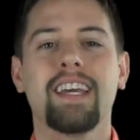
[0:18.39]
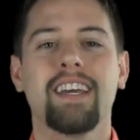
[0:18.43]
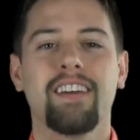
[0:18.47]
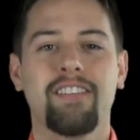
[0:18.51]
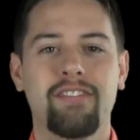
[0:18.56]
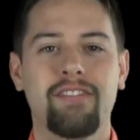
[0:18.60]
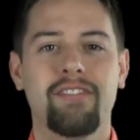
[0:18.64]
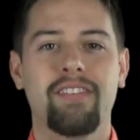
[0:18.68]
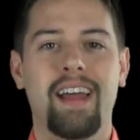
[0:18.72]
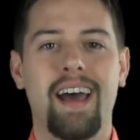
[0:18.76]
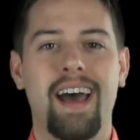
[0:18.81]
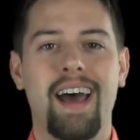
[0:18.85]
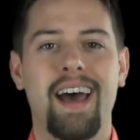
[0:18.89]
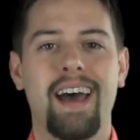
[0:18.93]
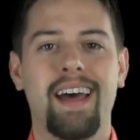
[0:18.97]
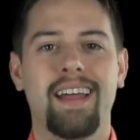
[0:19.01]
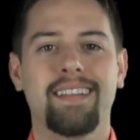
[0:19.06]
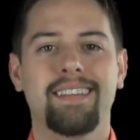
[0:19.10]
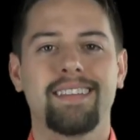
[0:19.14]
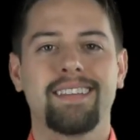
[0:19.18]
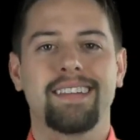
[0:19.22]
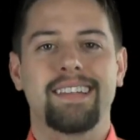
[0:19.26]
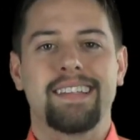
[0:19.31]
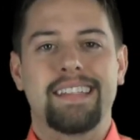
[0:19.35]
if
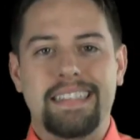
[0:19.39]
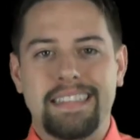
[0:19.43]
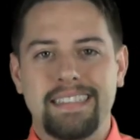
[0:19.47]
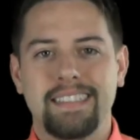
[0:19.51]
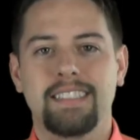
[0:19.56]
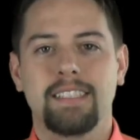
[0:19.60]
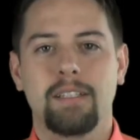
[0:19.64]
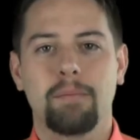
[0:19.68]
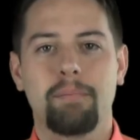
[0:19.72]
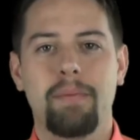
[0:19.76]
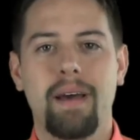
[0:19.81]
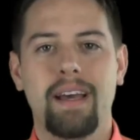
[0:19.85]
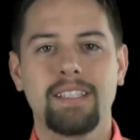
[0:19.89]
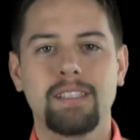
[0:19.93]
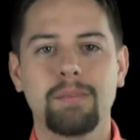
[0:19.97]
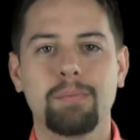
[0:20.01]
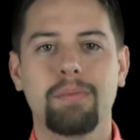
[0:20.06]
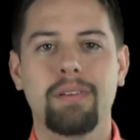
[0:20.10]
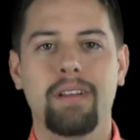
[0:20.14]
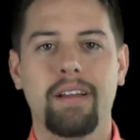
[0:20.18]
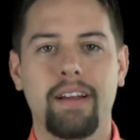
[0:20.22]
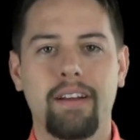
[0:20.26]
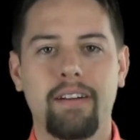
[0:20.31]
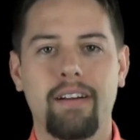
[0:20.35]
not, the best
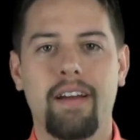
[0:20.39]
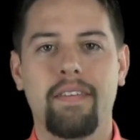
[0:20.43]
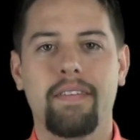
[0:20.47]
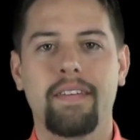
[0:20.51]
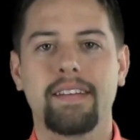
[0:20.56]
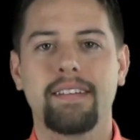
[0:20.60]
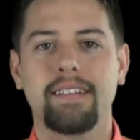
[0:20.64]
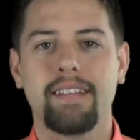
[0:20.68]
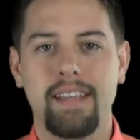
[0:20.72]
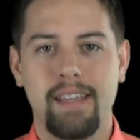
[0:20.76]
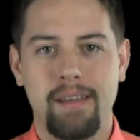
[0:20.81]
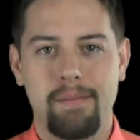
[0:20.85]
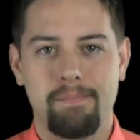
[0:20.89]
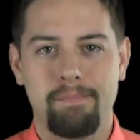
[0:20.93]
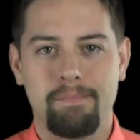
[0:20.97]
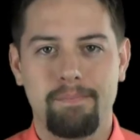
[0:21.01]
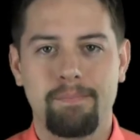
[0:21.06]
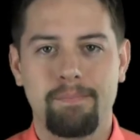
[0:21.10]
player on the team.